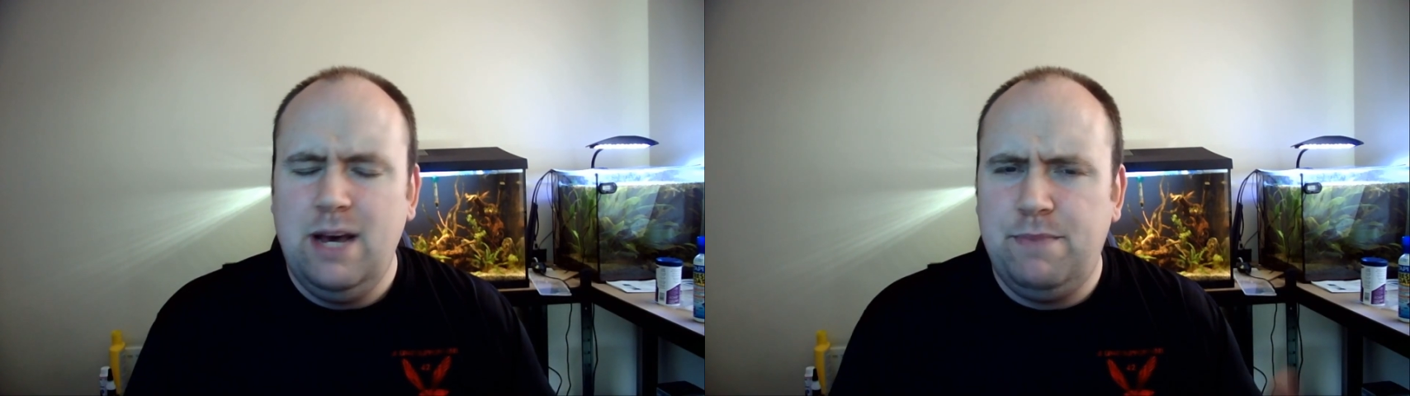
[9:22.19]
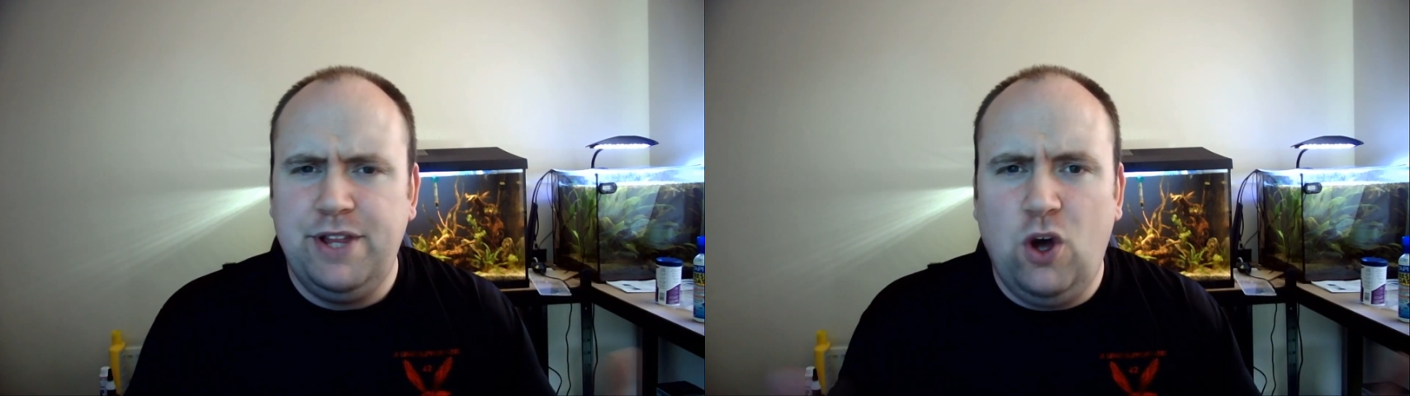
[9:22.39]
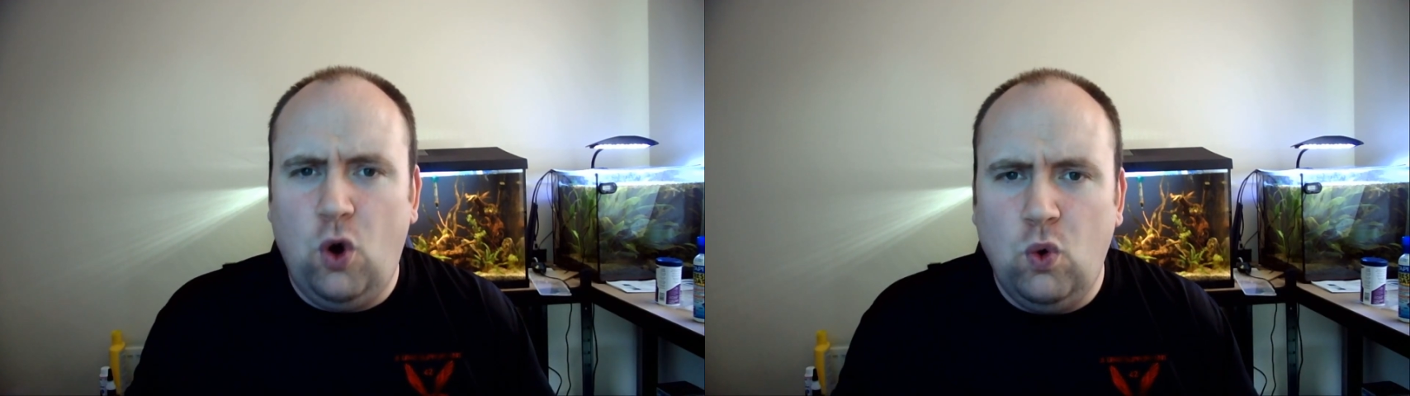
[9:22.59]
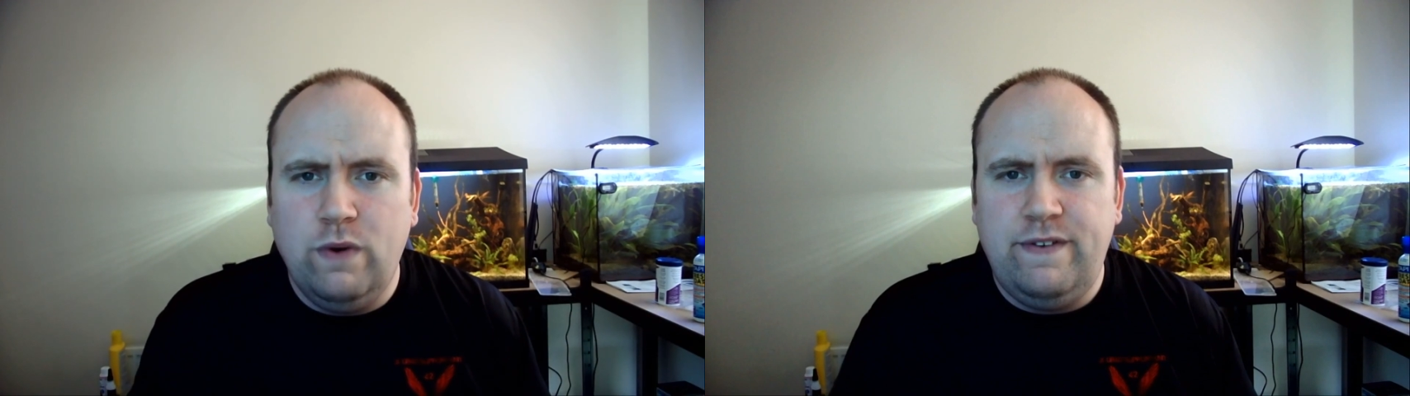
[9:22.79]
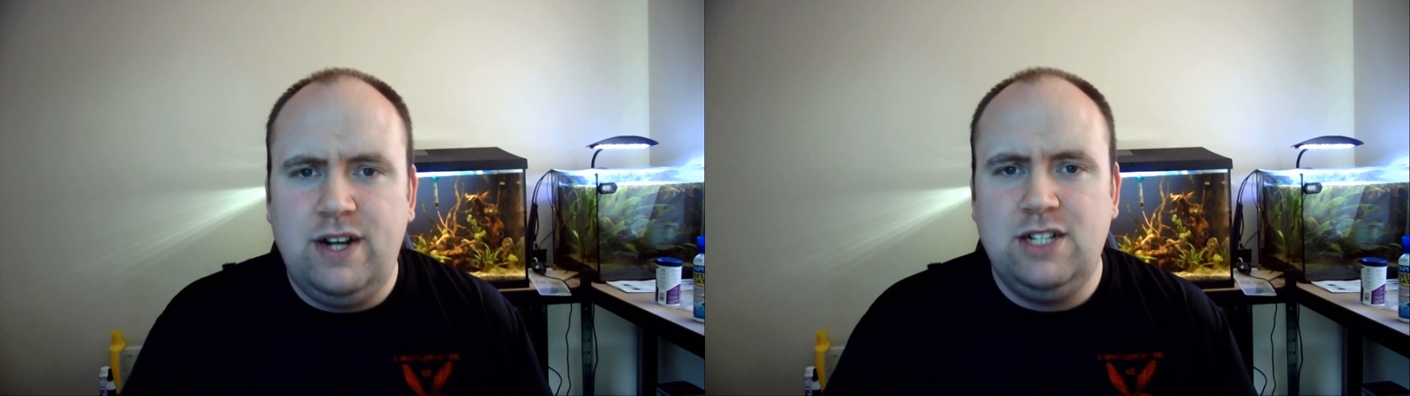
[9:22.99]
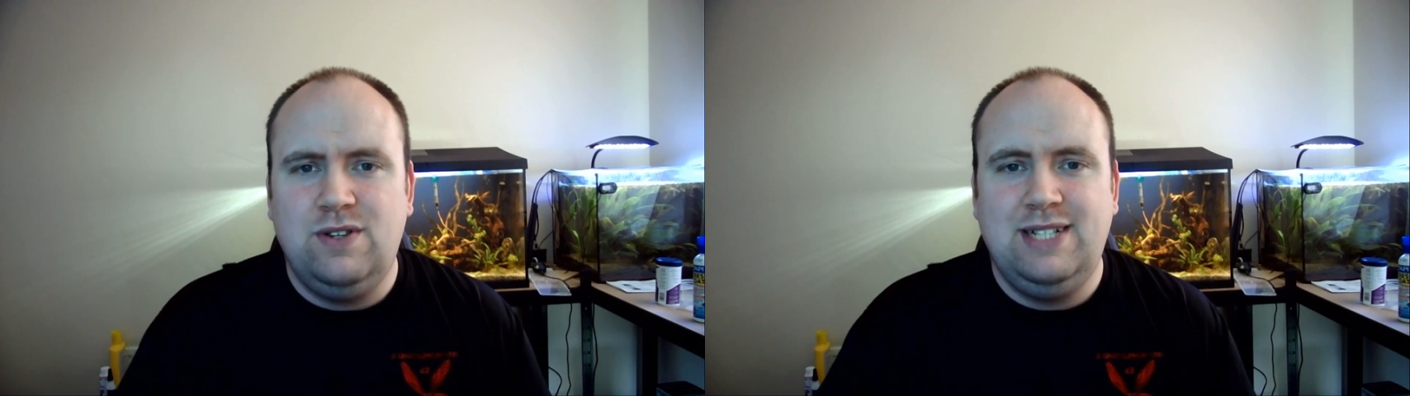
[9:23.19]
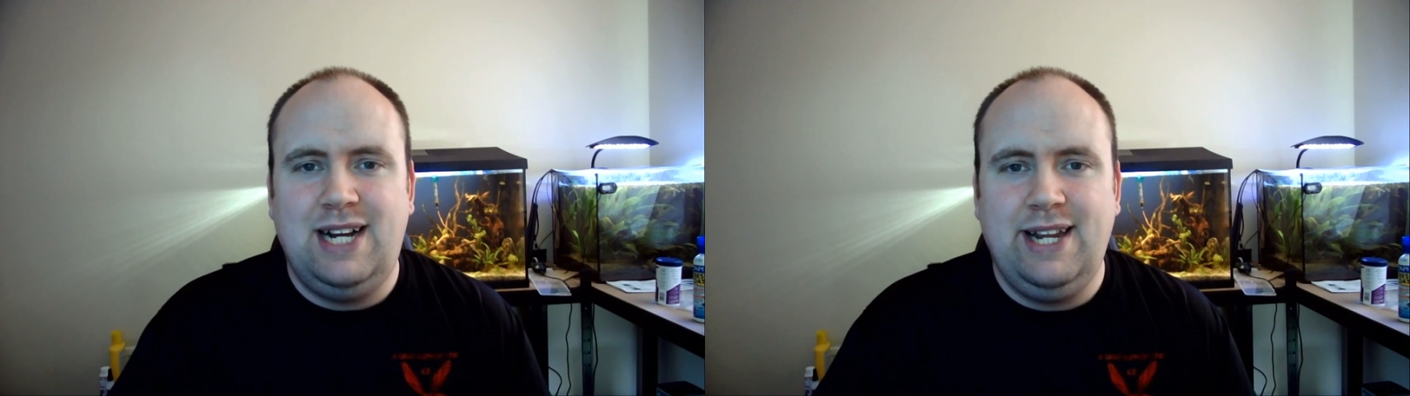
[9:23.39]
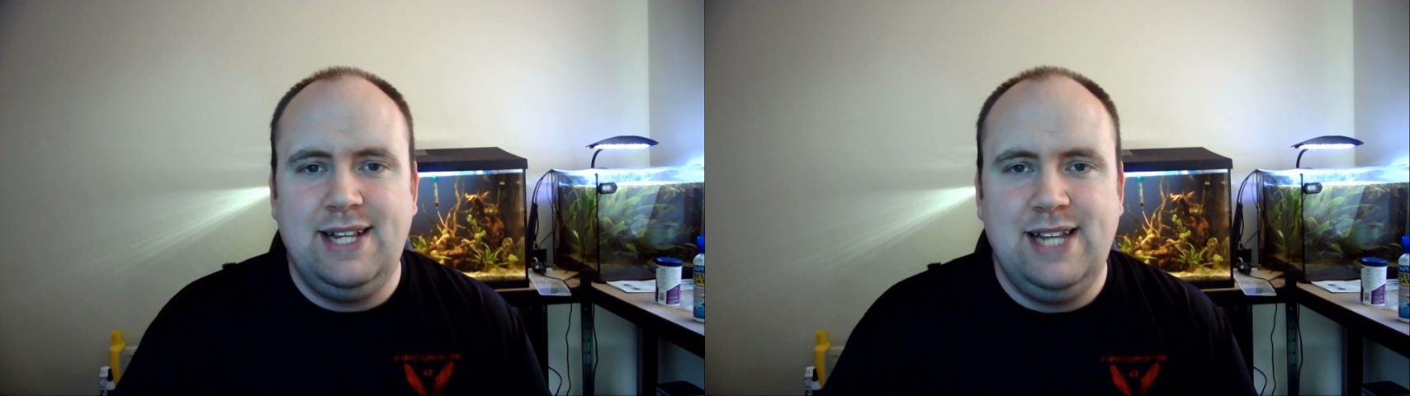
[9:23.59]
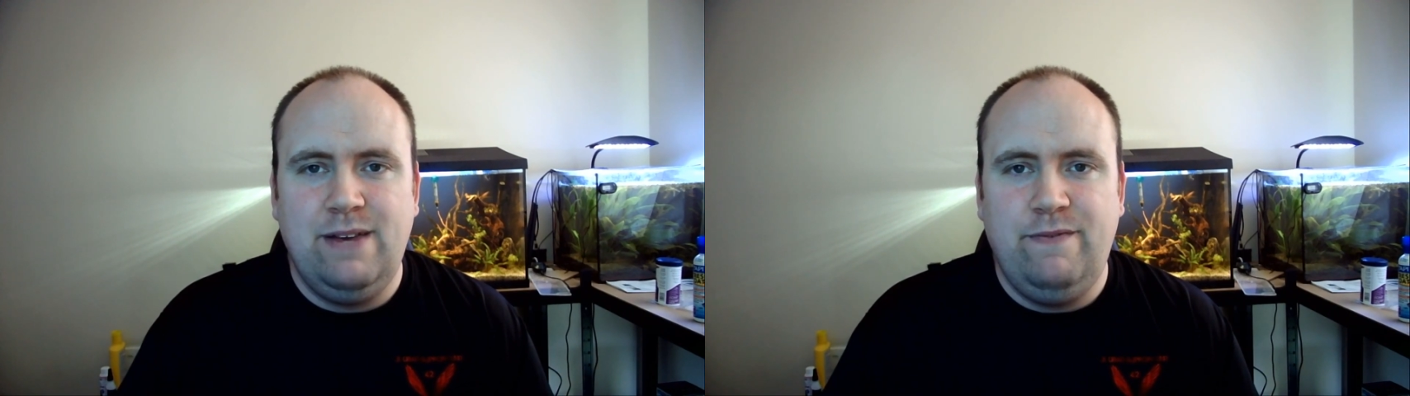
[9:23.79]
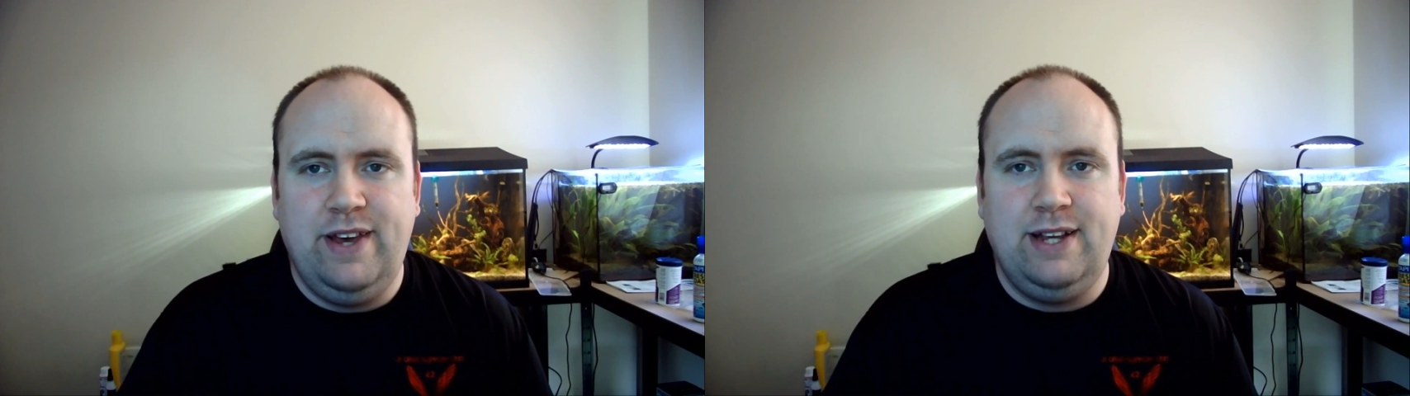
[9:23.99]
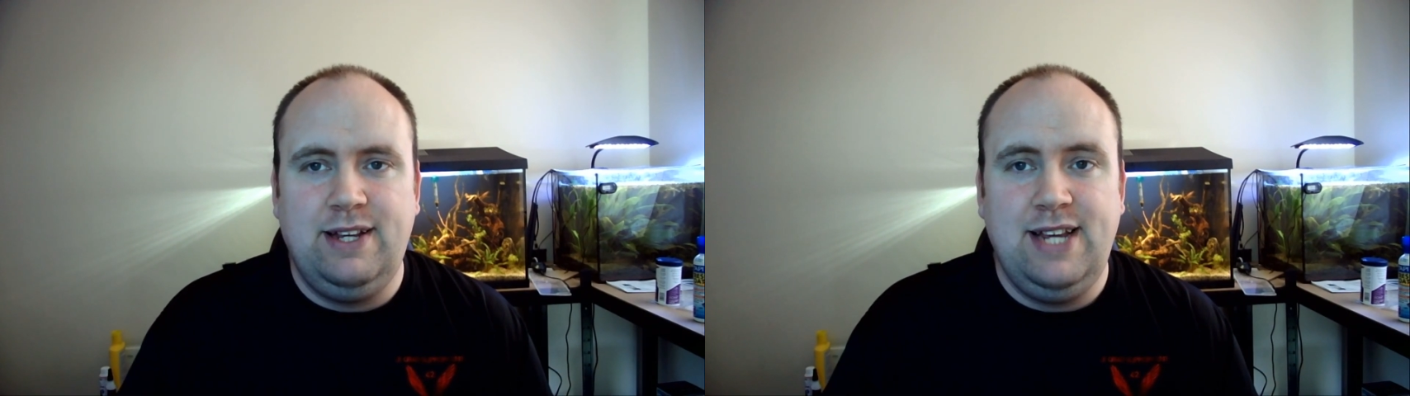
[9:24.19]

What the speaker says: but they're all referred to as exactly the same thing,